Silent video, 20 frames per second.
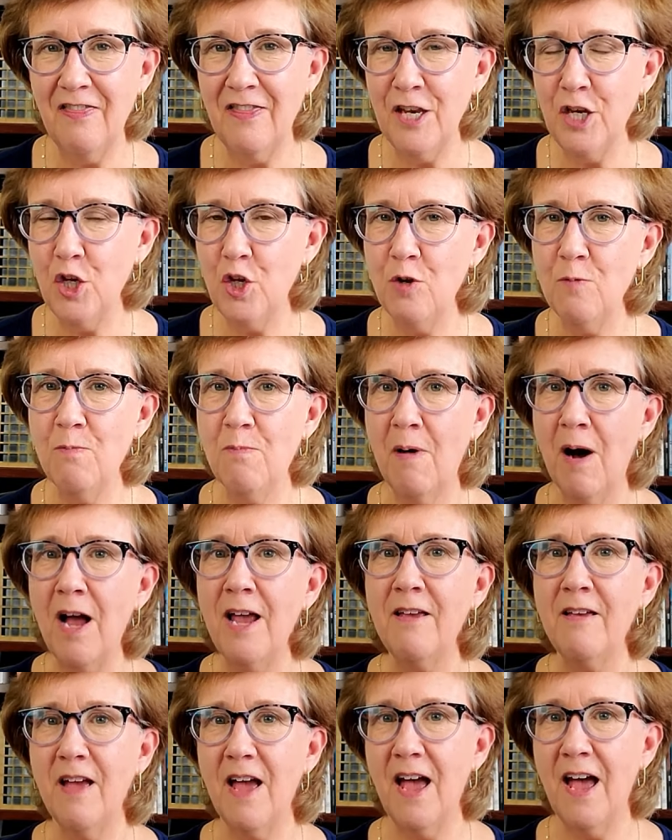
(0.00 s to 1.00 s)
then you
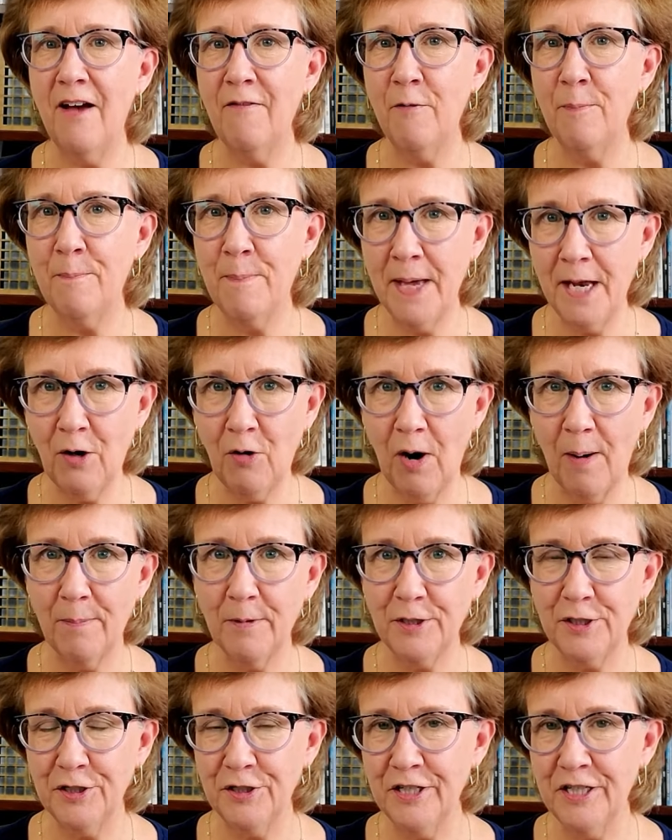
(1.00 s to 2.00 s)
might have a better
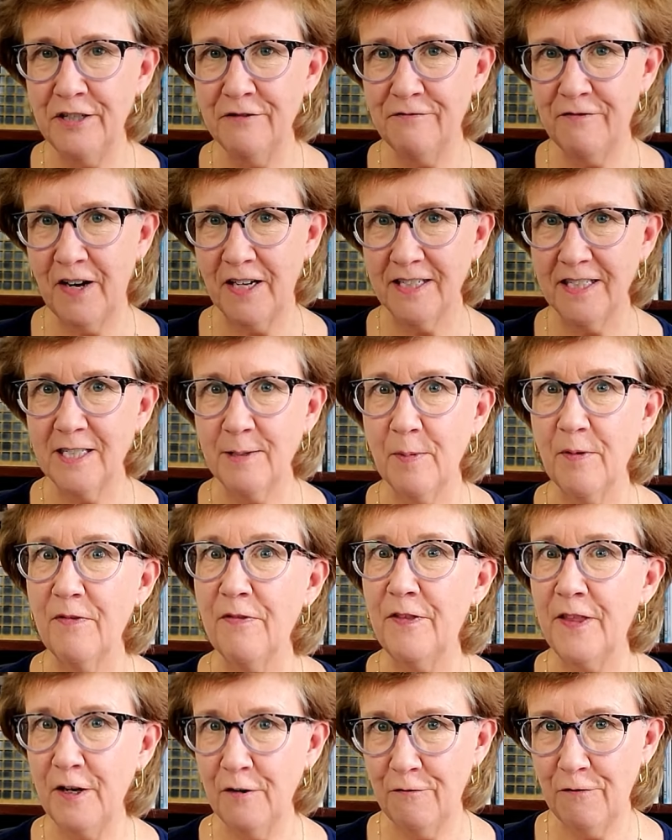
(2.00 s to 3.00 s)
opportunity to find some
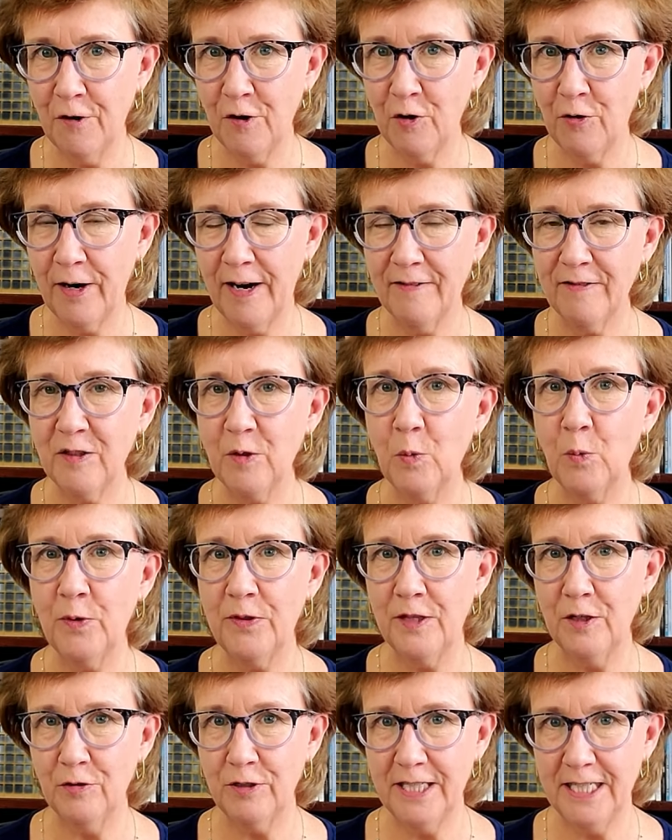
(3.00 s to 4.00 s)
of their photographs
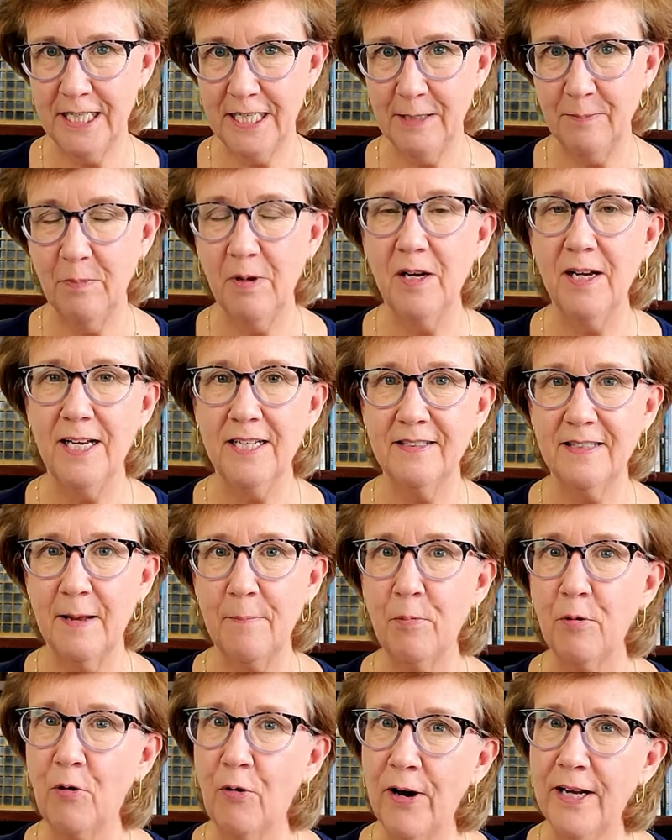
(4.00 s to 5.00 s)
with their team as they
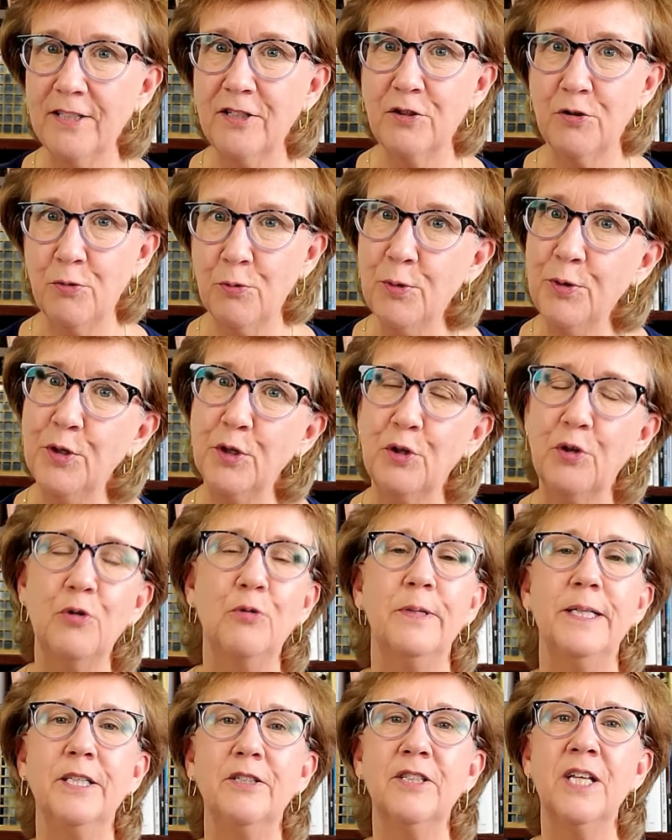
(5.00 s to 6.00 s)
progress through their
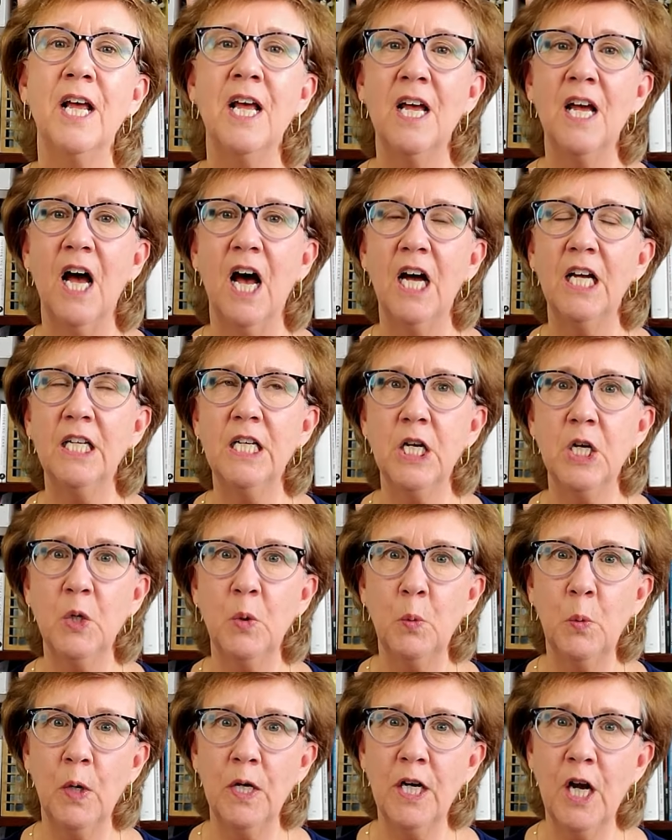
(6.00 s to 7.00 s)
careers. I know
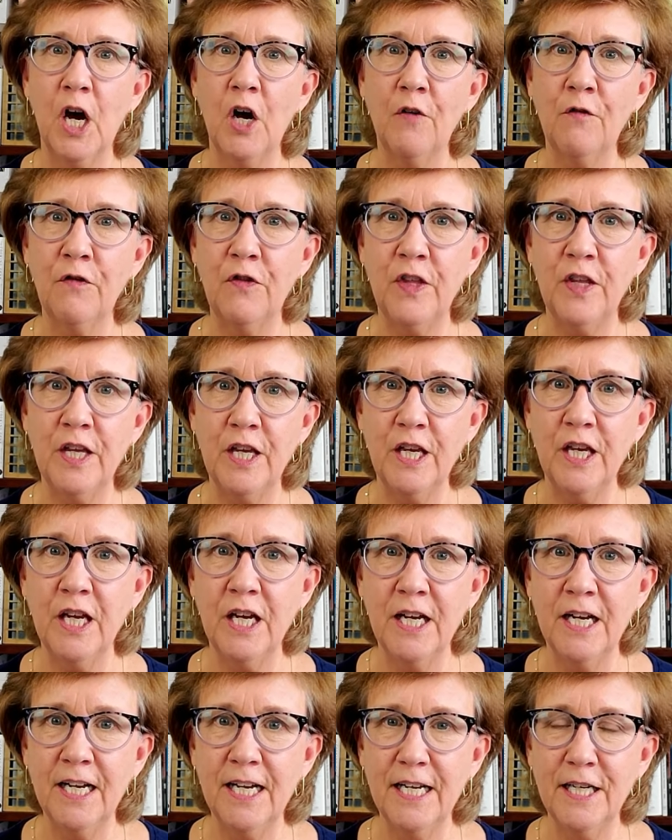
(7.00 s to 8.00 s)
one of the
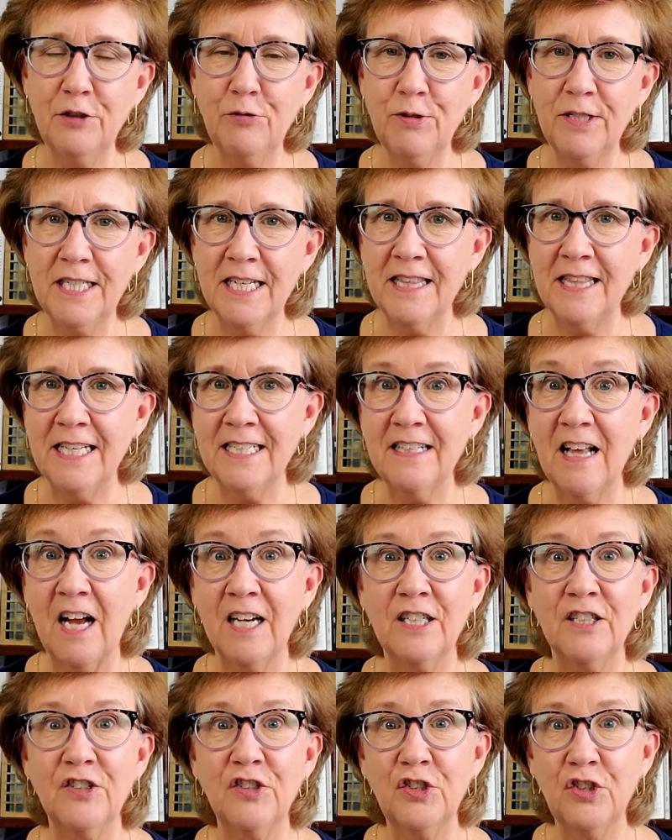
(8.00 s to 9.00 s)
interesting things I
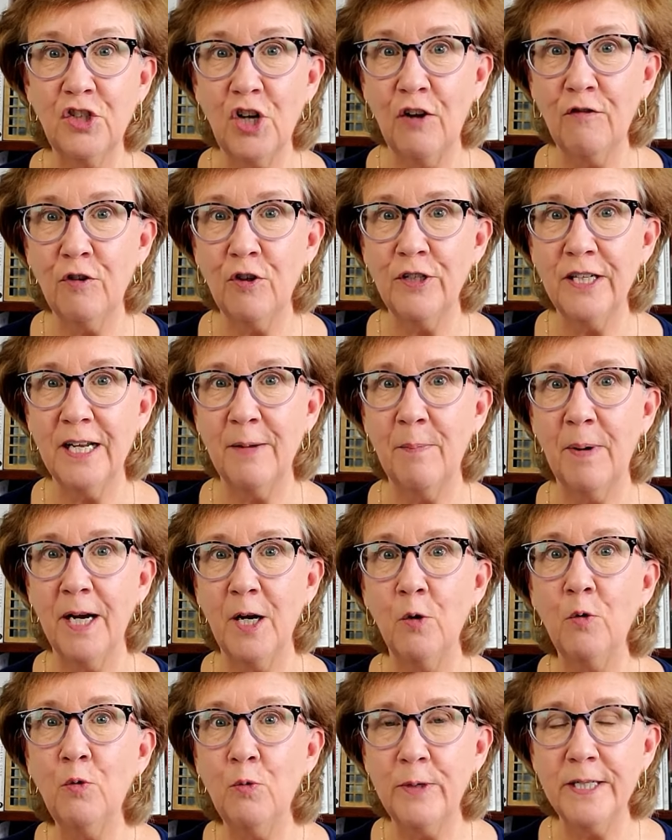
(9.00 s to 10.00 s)
discovered in my
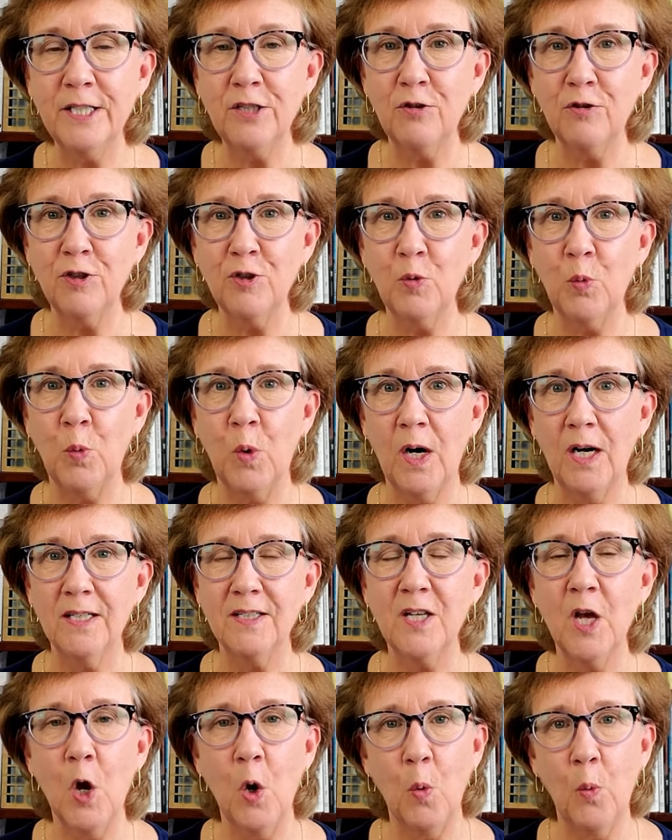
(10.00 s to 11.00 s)
own research
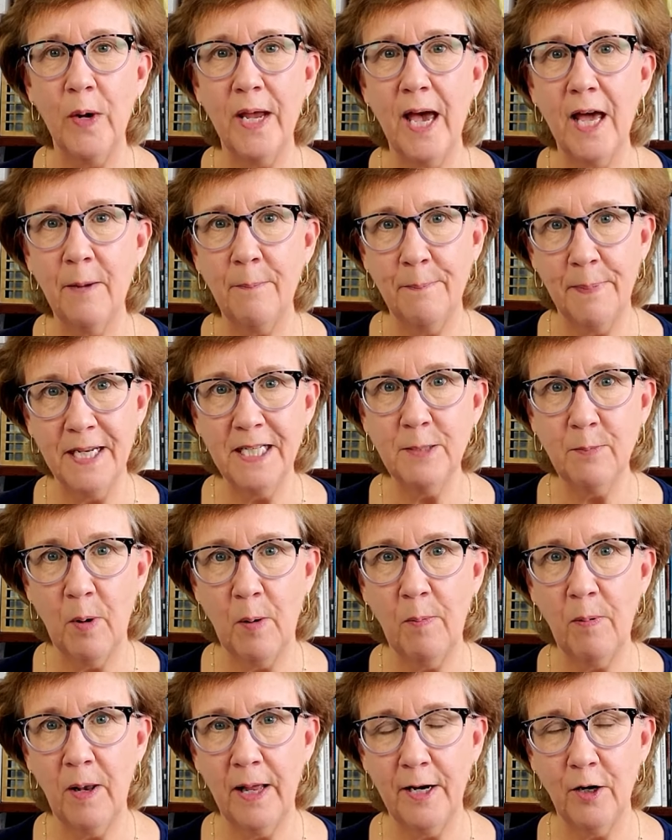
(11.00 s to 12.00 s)
was we had a
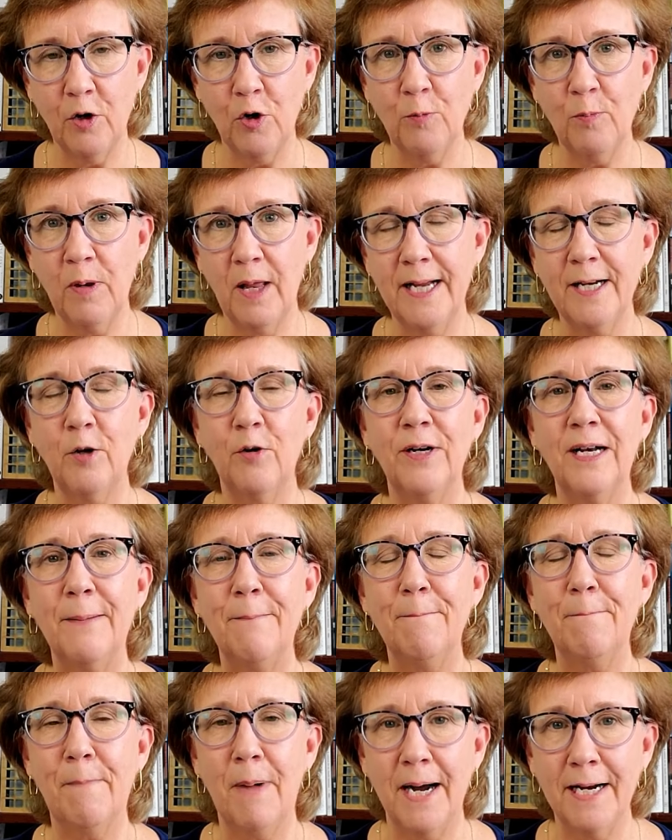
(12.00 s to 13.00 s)
baseball player who played on a
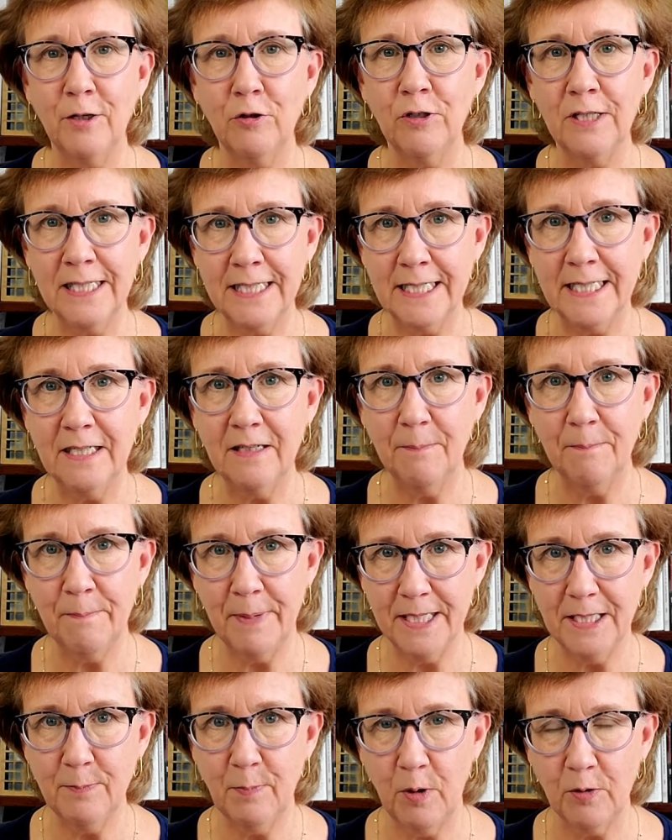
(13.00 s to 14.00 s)
minor league
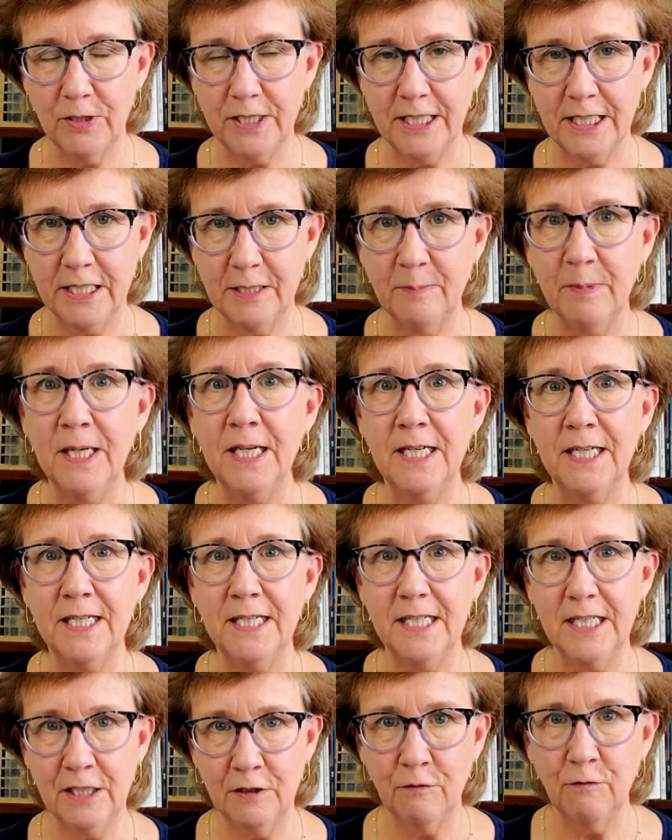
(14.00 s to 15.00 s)
baseball team
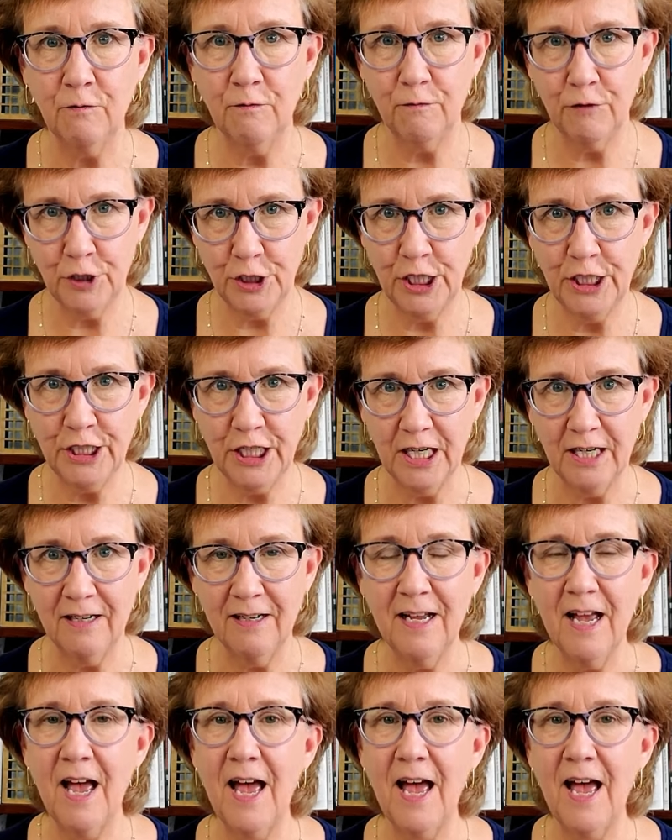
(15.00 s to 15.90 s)
in Virginia.